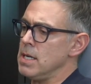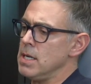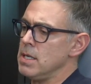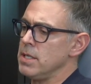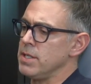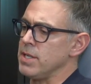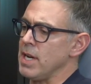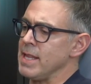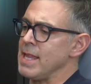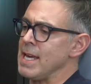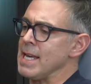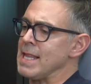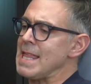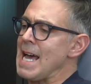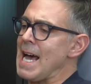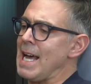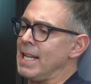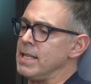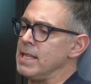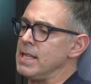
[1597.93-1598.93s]
So I think
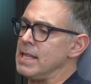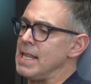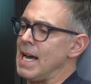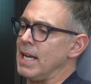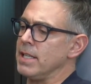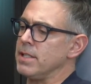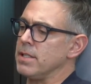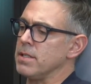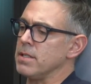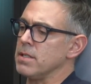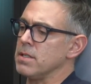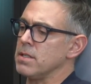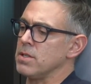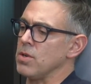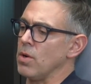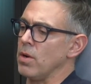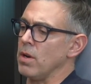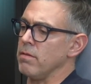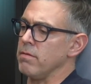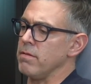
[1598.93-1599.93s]
that's
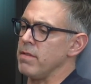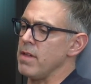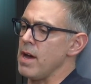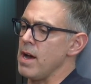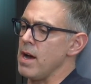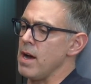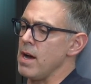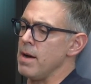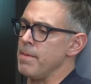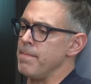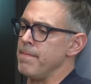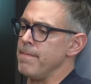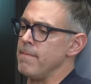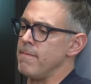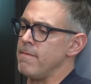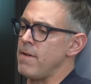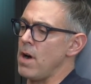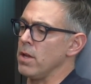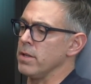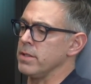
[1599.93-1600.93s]
sort of the
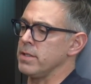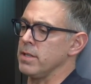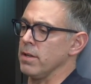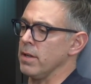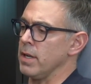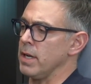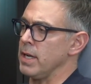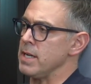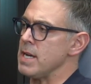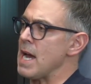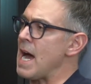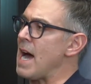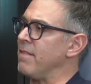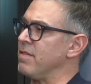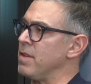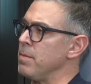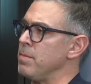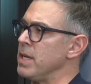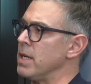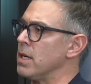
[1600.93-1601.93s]
volatility you have
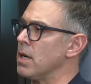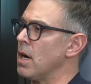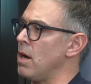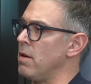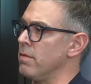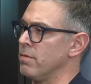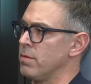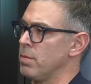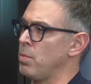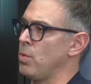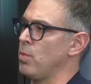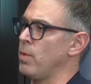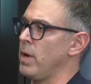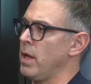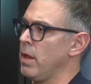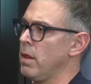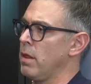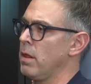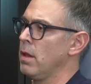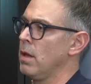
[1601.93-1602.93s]
to be comfortable
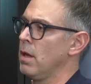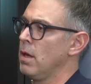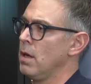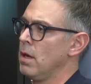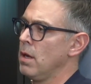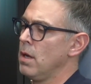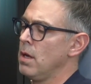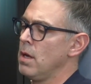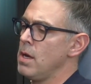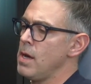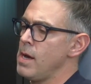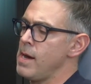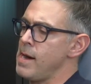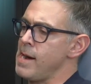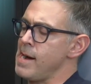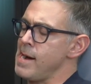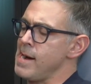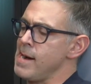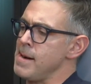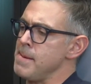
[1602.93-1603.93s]
with.
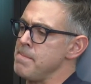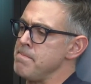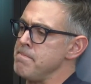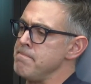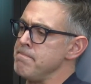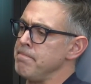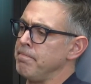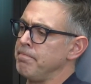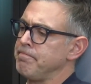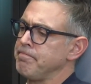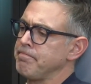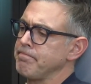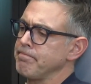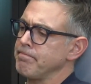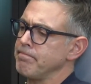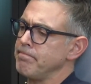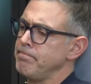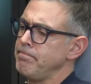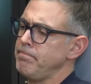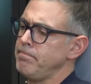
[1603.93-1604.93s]

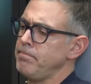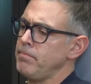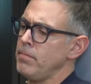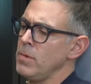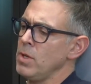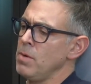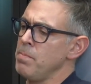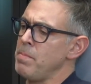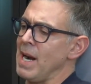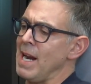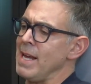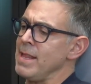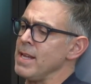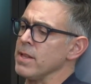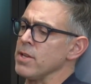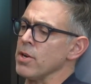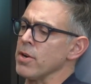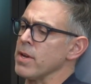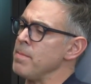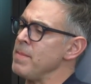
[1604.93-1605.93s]
But I
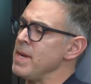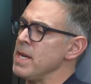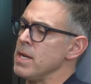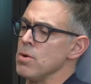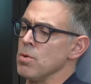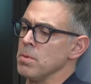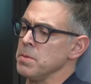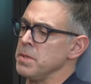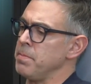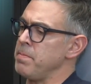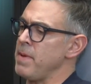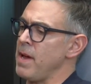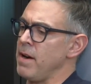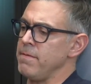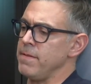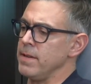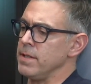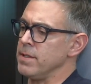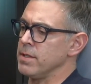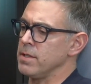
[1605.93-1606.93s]
think there can be enormous
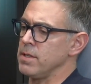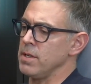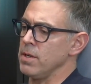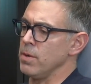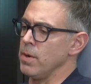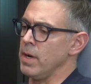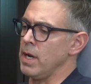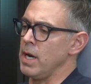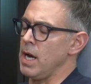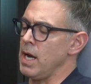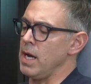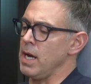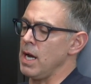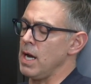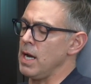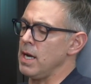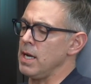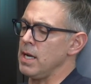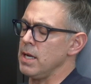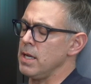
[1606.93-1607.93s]
benefits too. And I
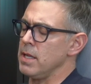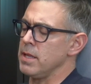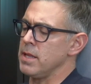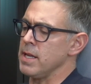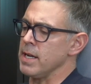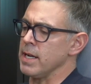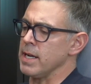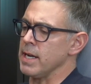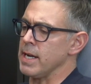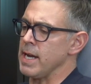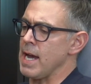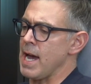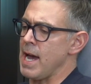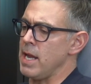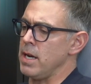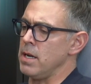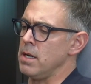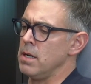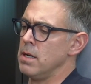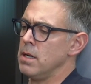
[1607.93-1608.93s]
think,
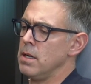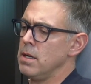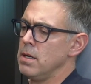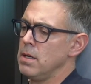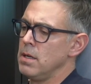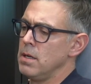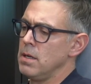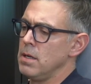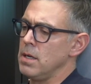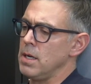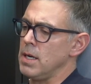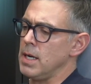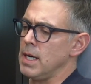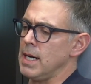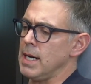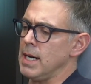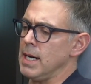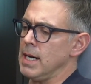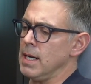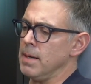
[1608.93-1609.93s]
again,
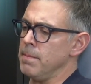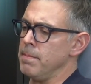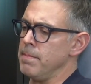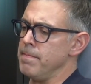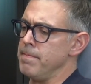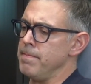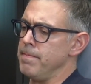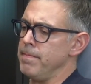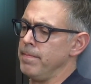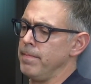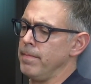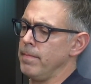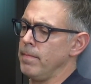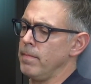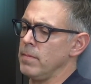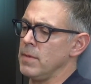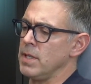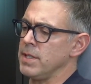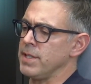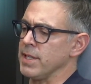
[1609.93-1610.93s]
the
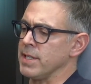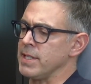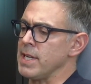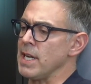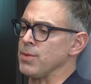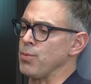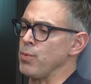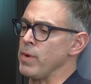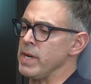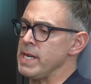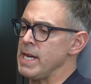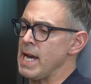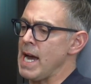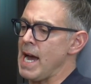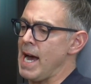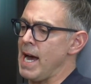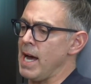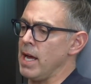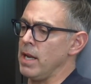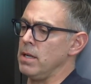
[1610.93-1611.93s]
success we
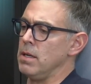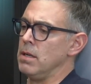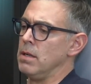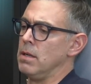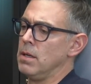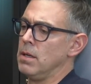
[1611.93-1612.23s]
had